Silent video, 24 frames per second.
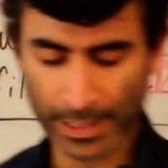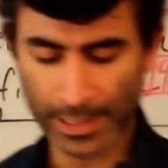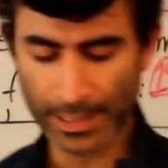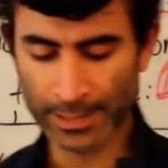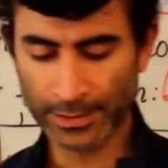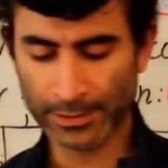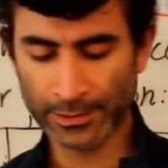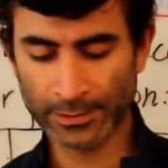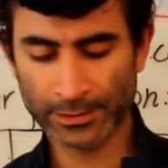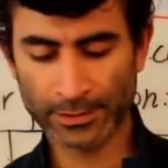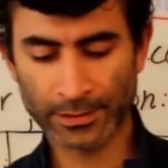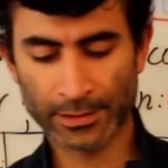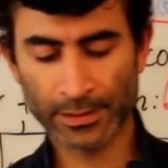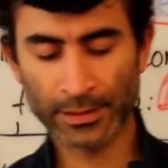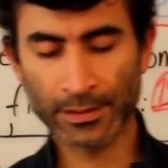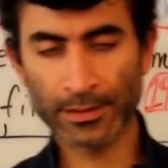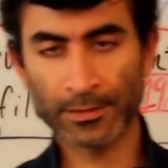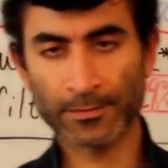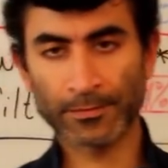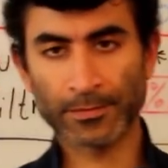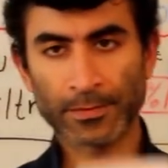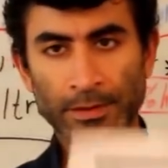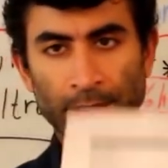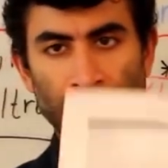is
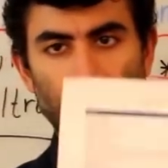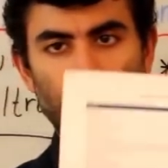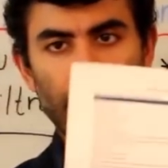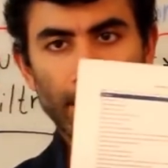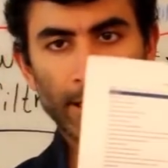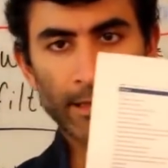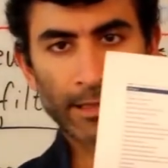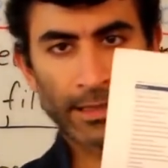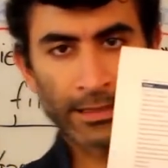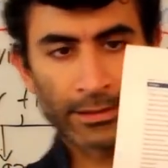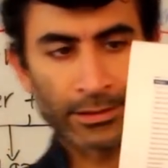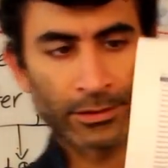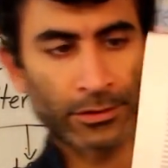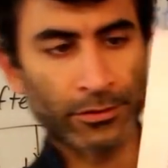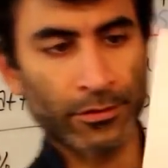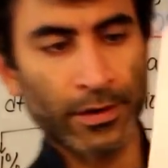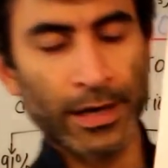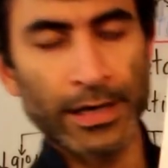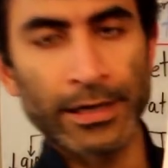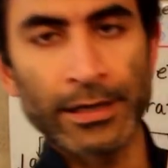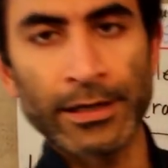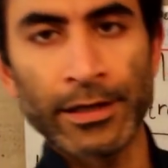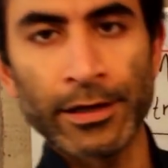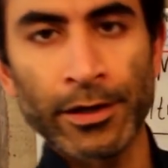a list
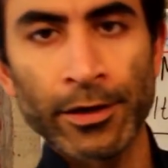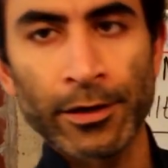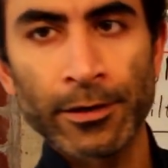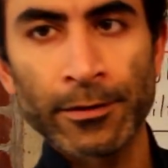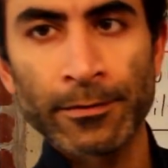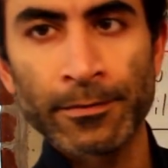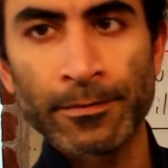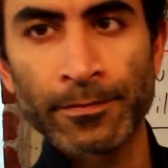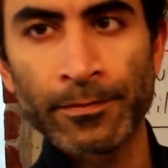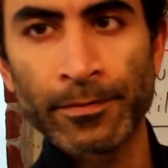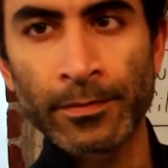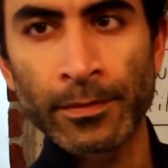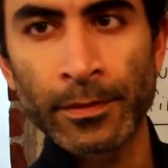right here